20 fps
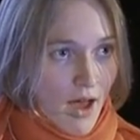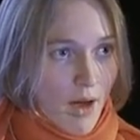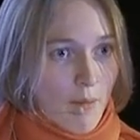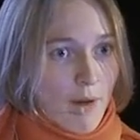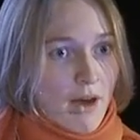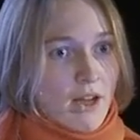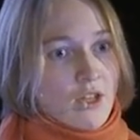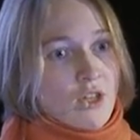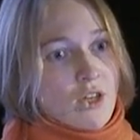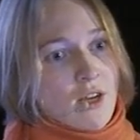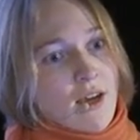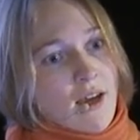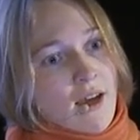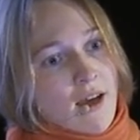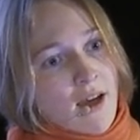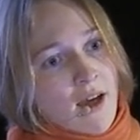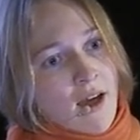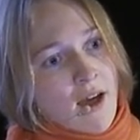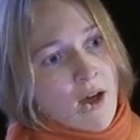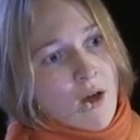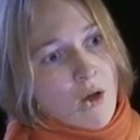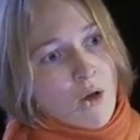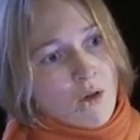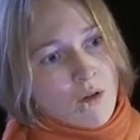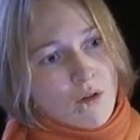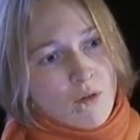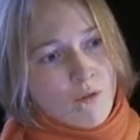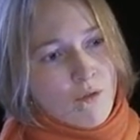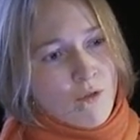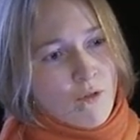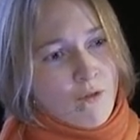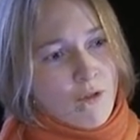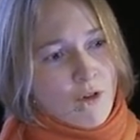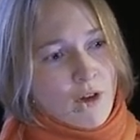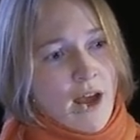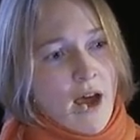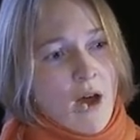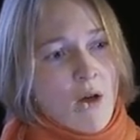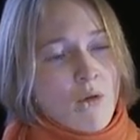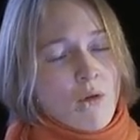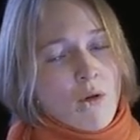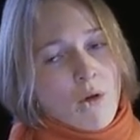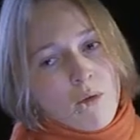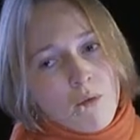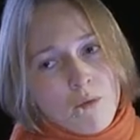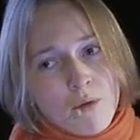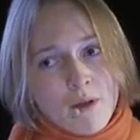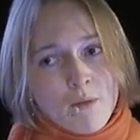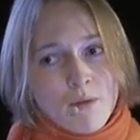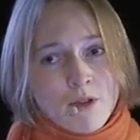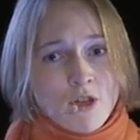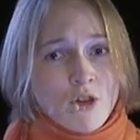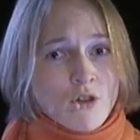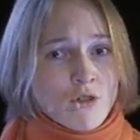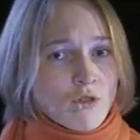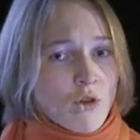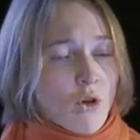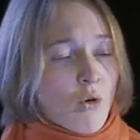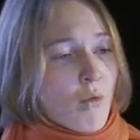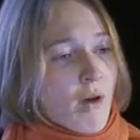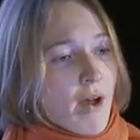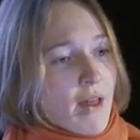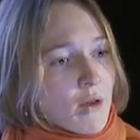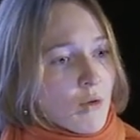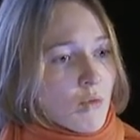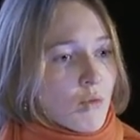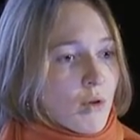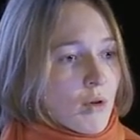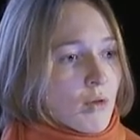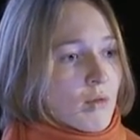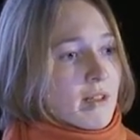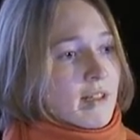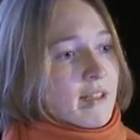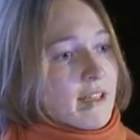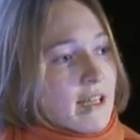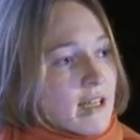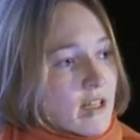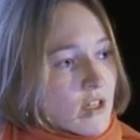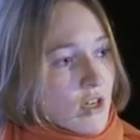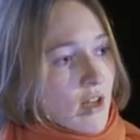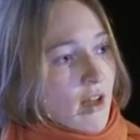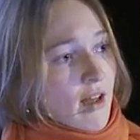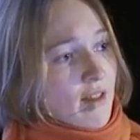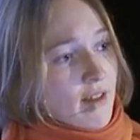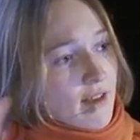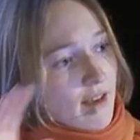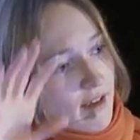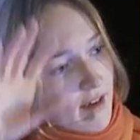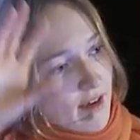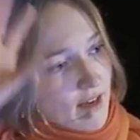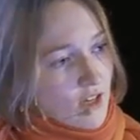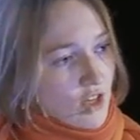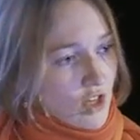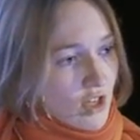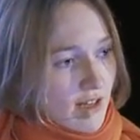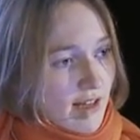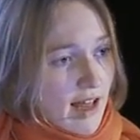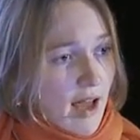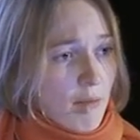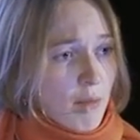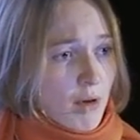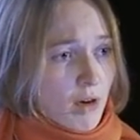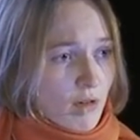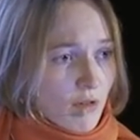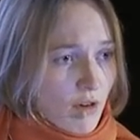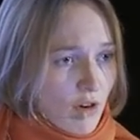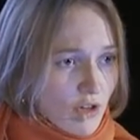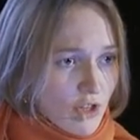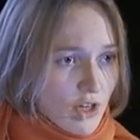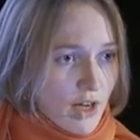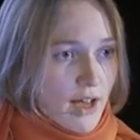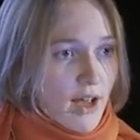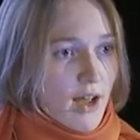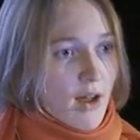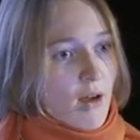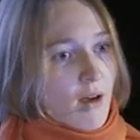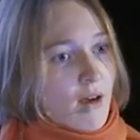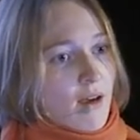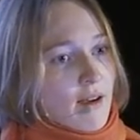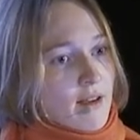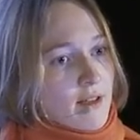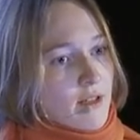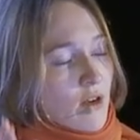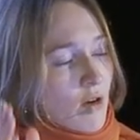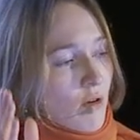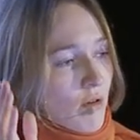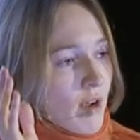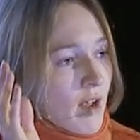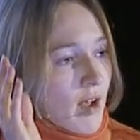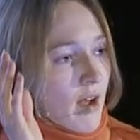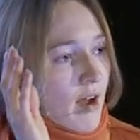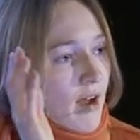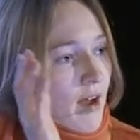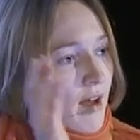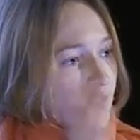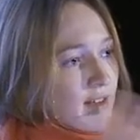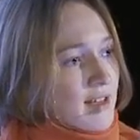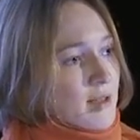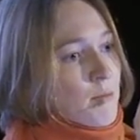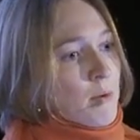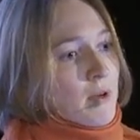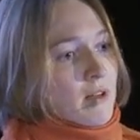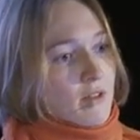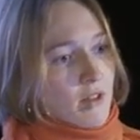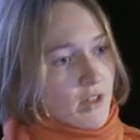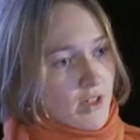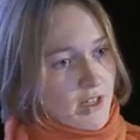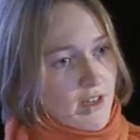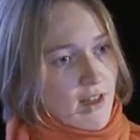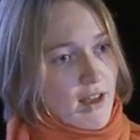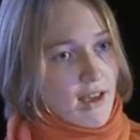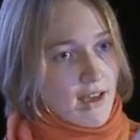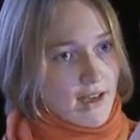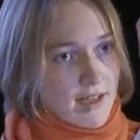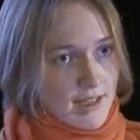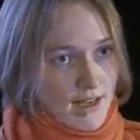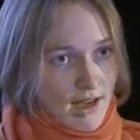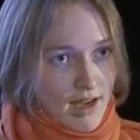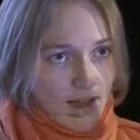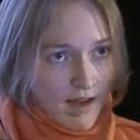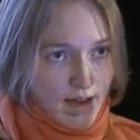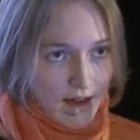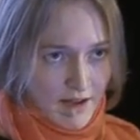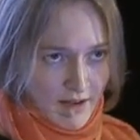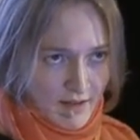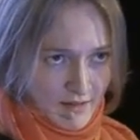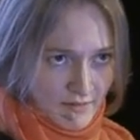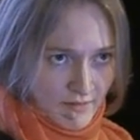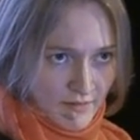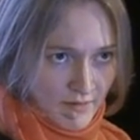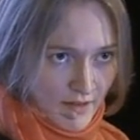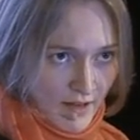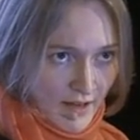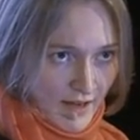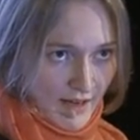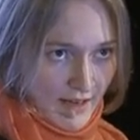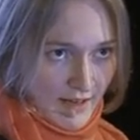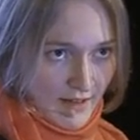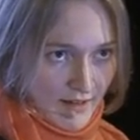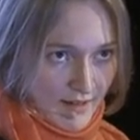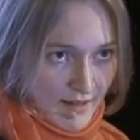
but uh, for now we, we don't know whether we will need the additional library or not. Uh, so uh, builders thing is uh, uh,